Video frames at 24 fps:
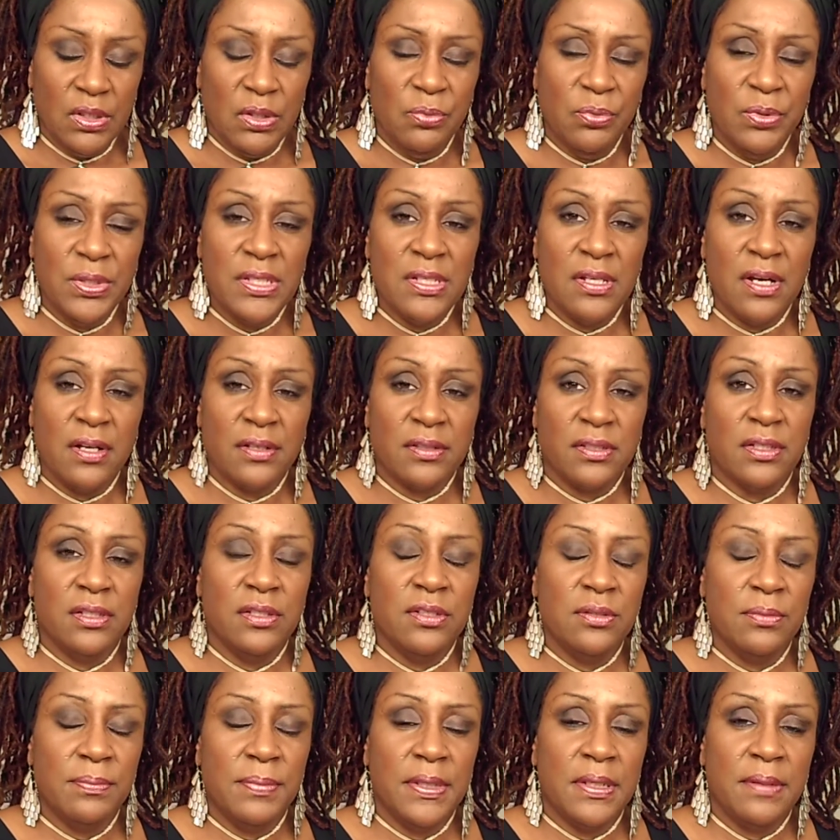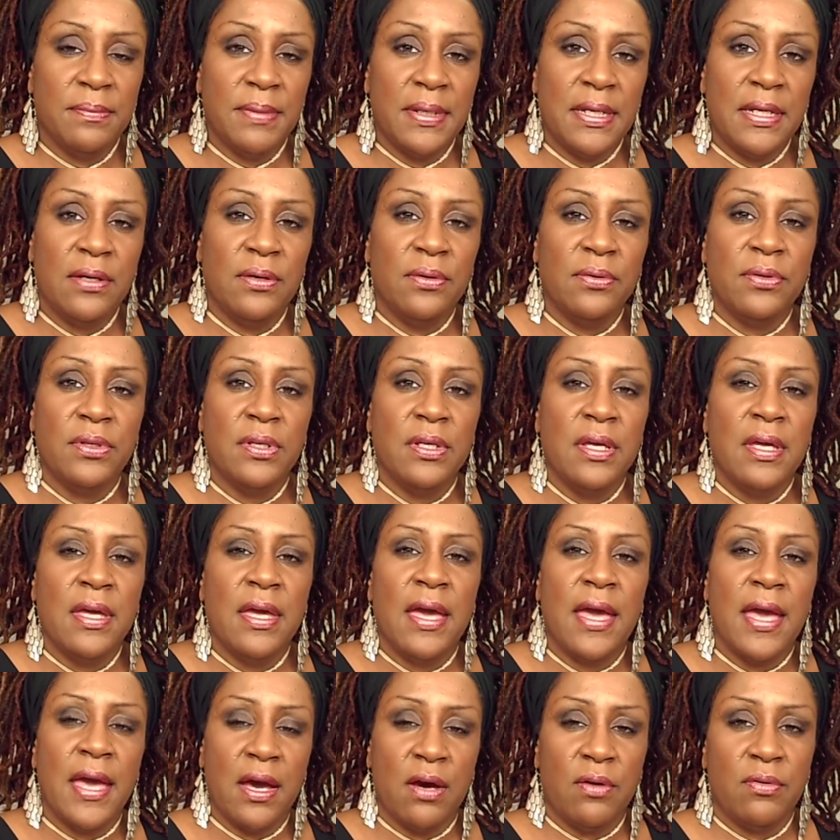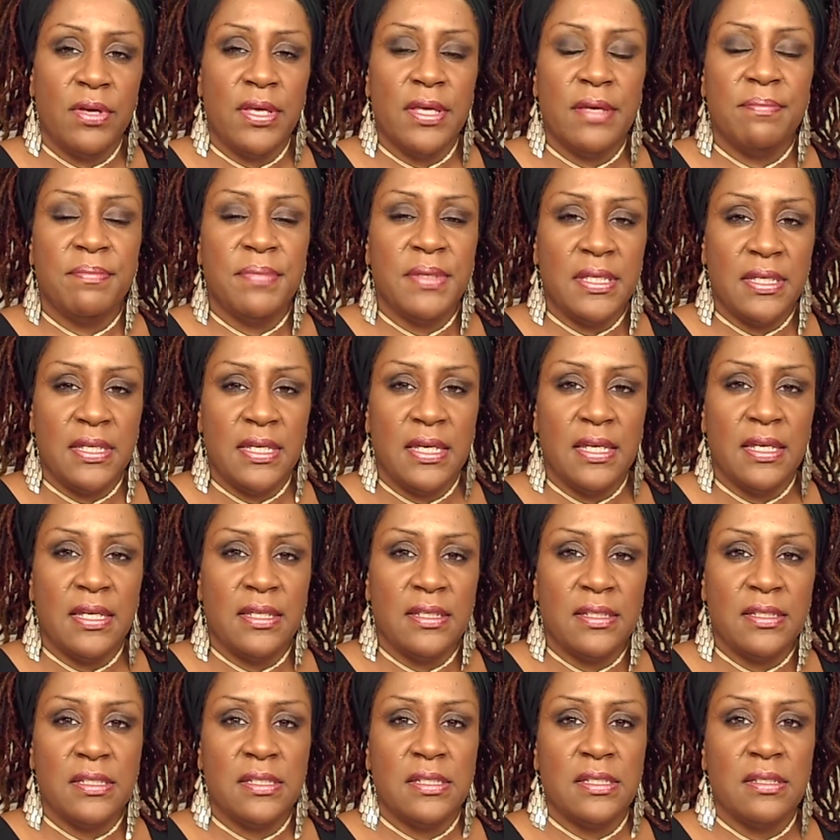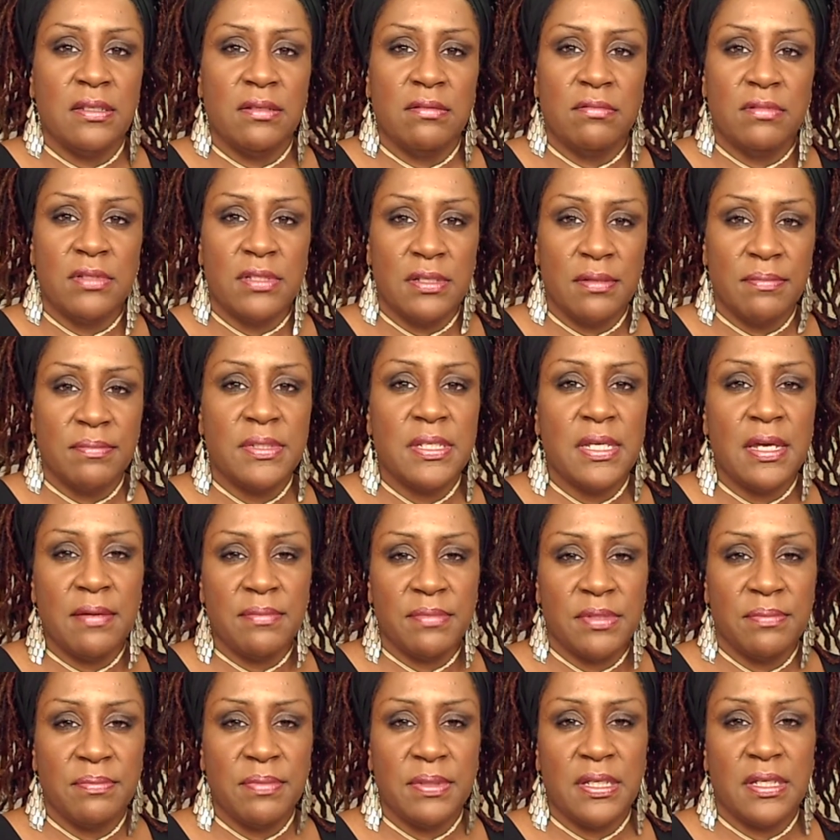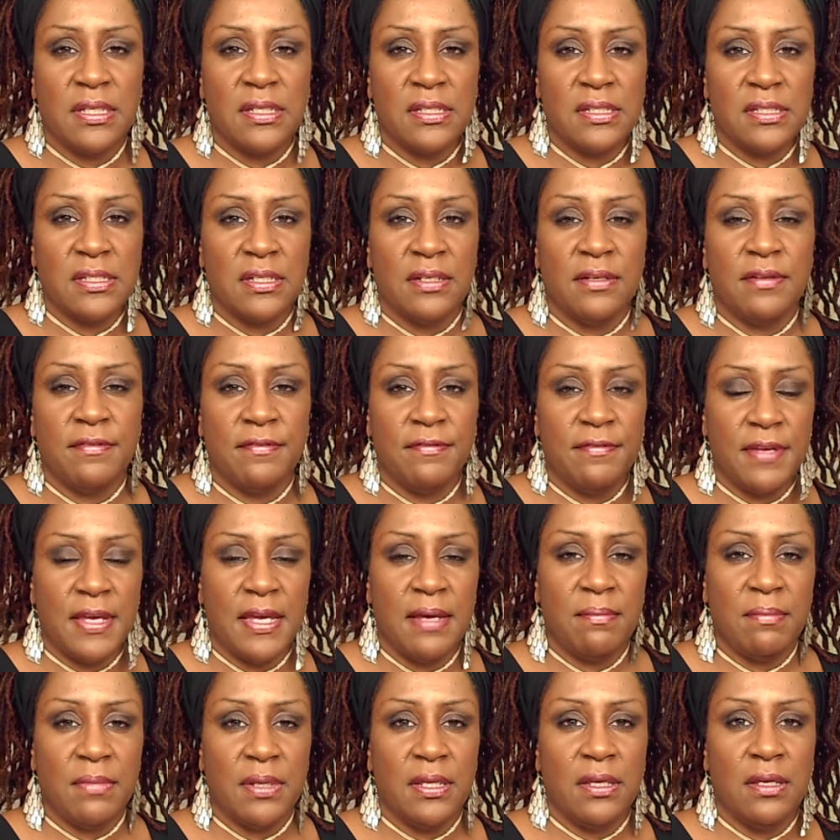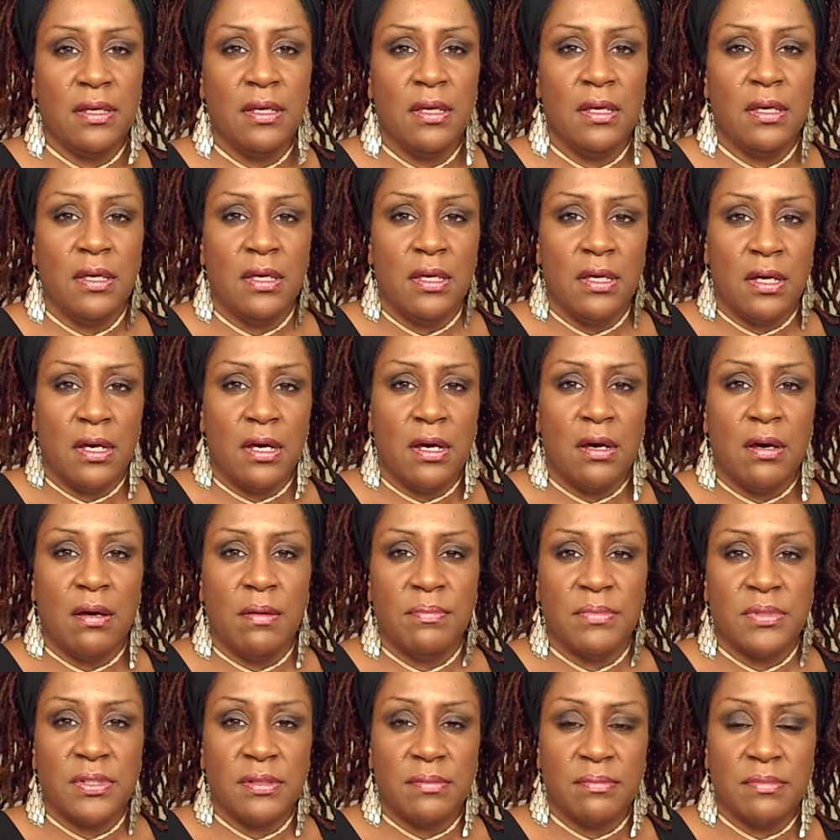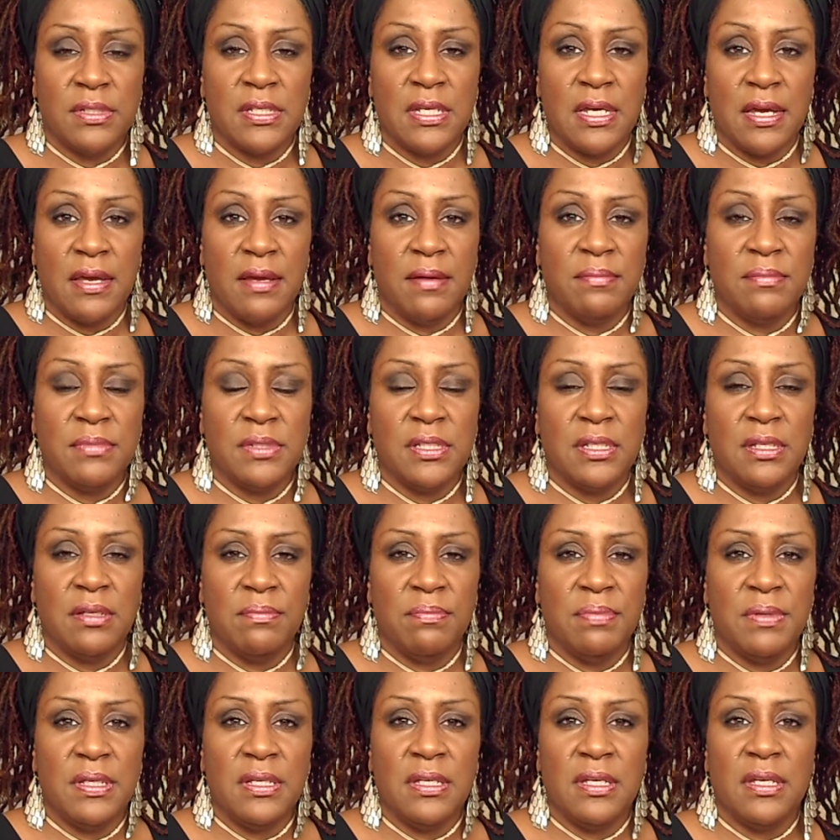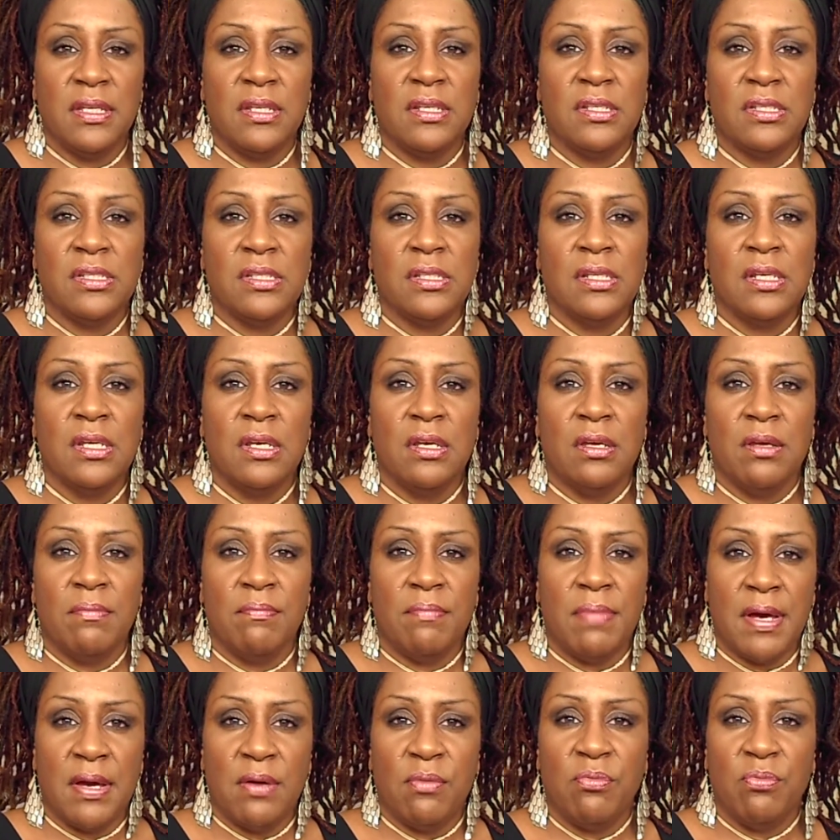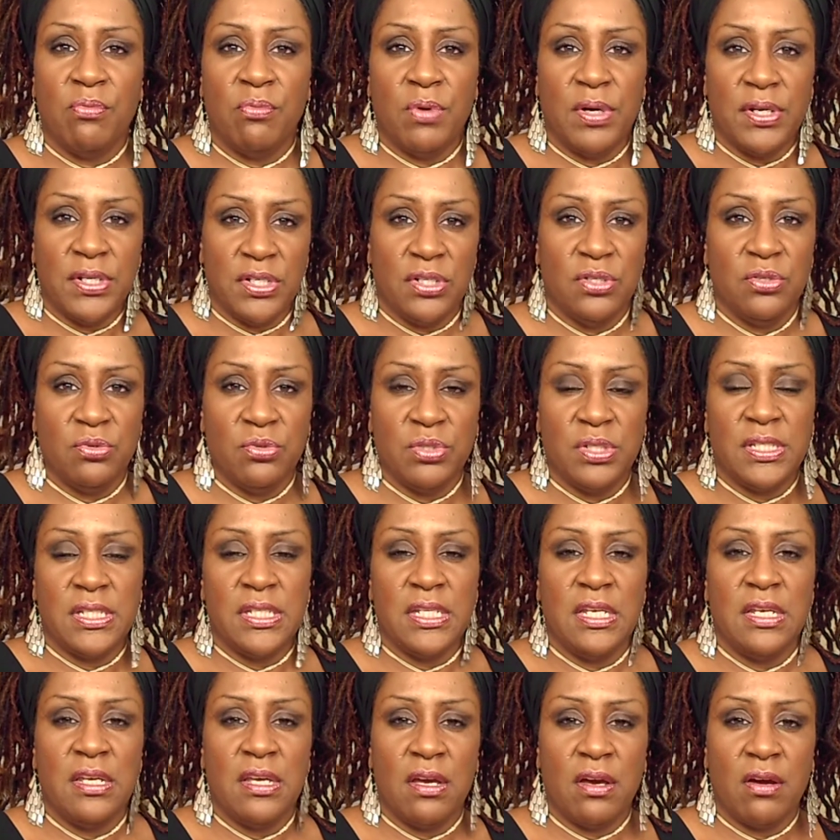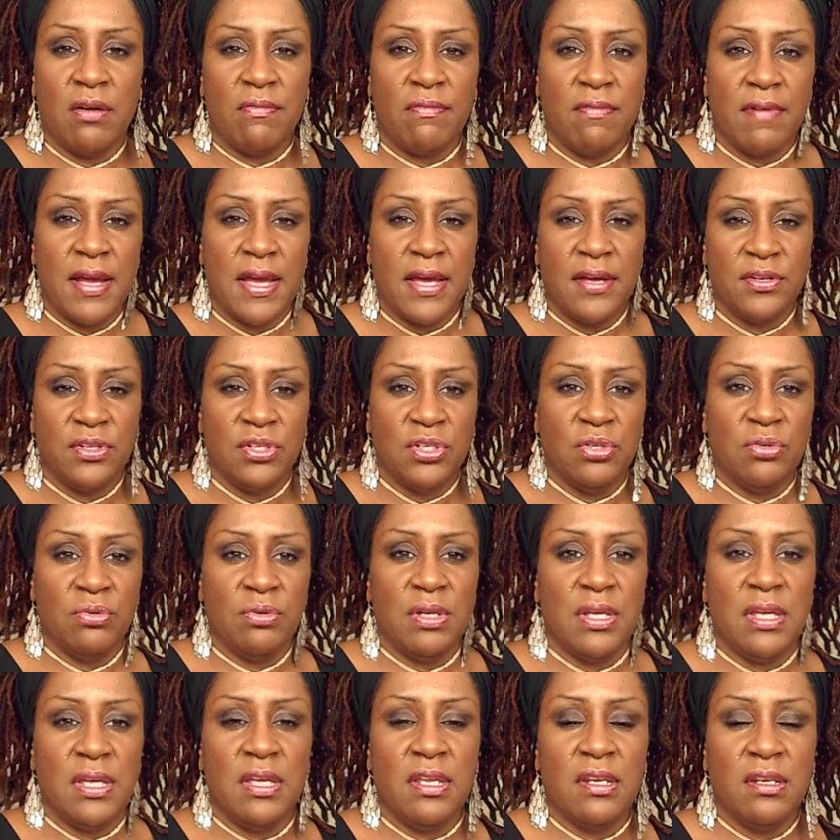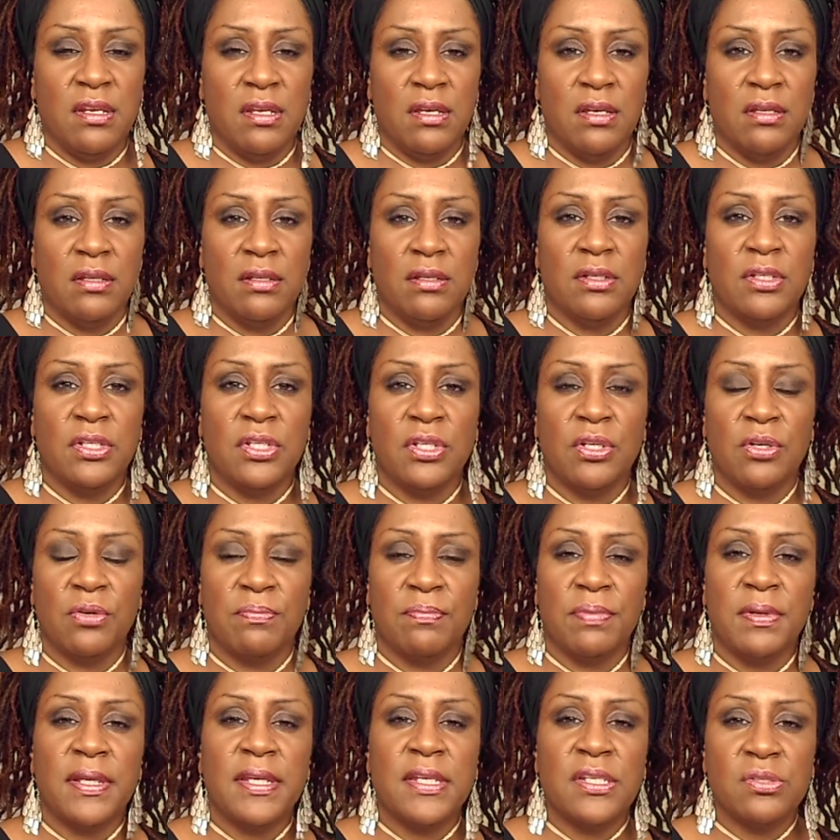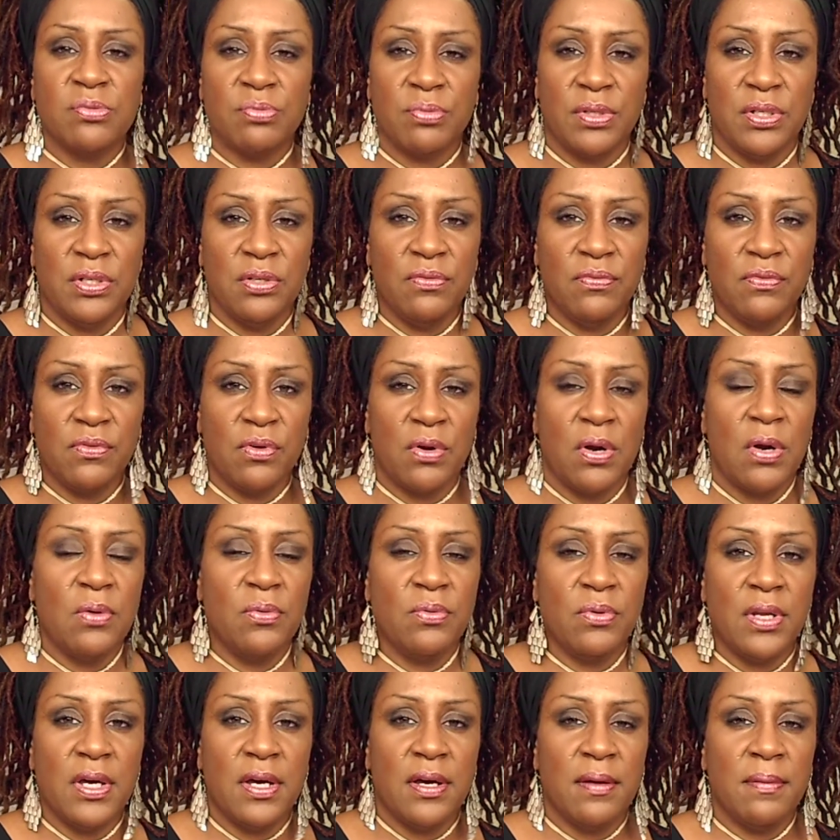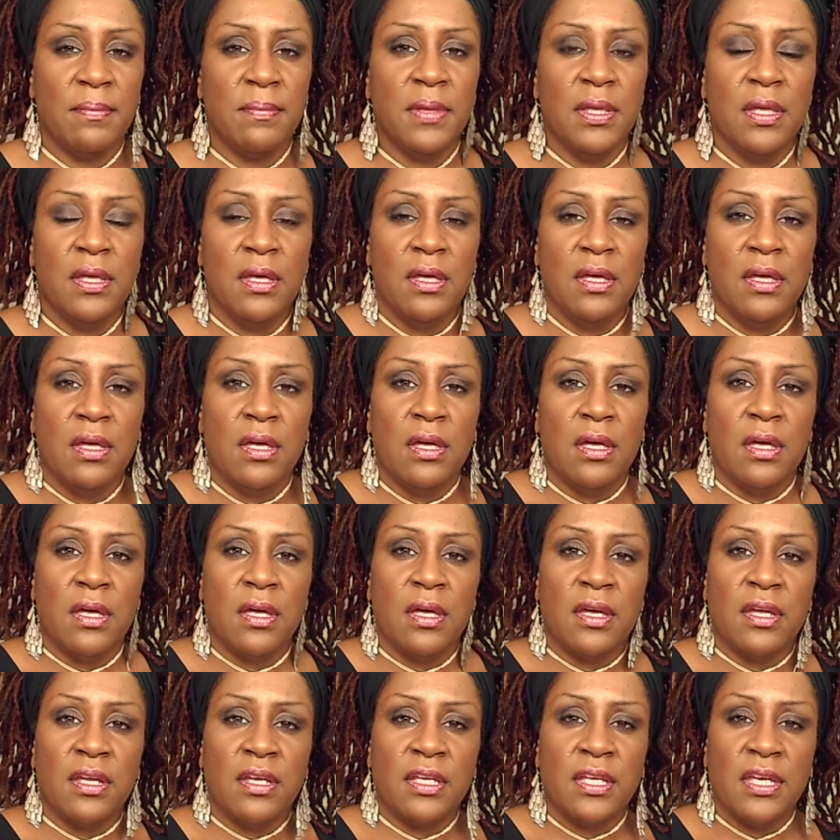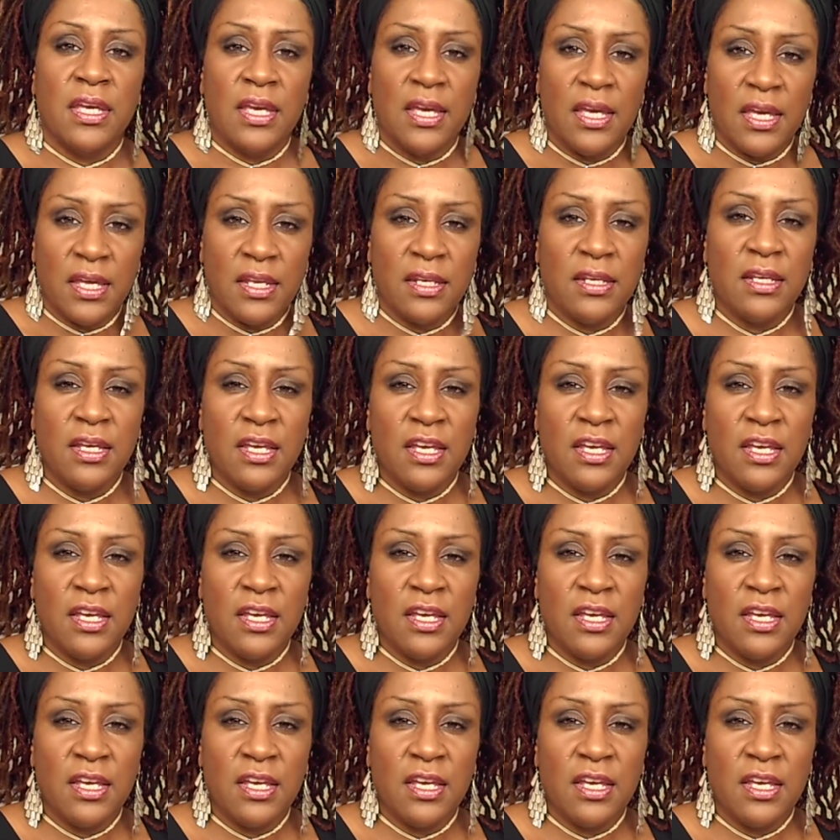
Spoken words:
we talked a little bit about how it begins. Sometimes it begins in the family. Sometimes it begins by what you see around you in your place where you've grown up. Can